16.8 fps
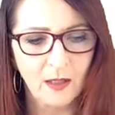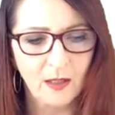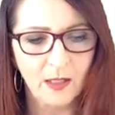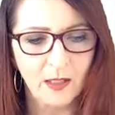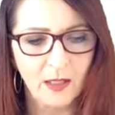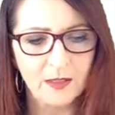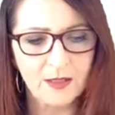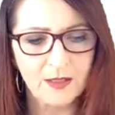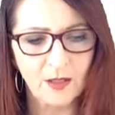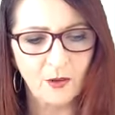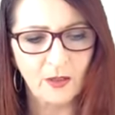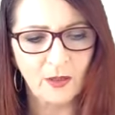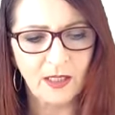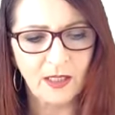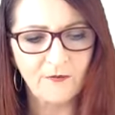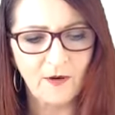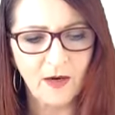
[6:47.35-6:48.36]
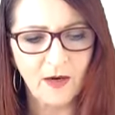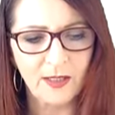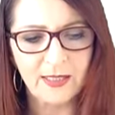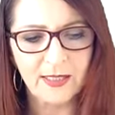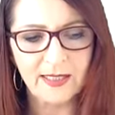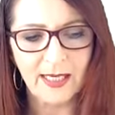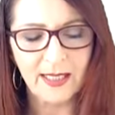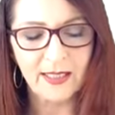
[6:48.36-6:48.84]
So key
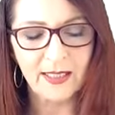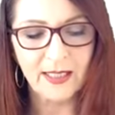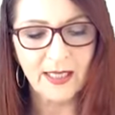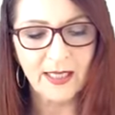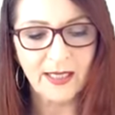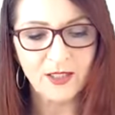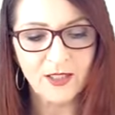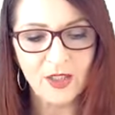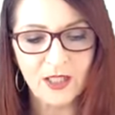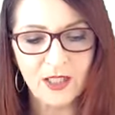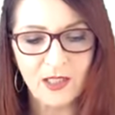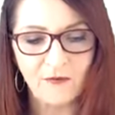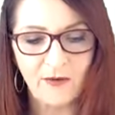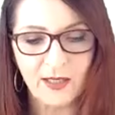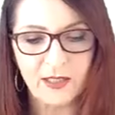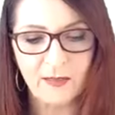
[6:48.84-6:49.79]
findings: ADHD affects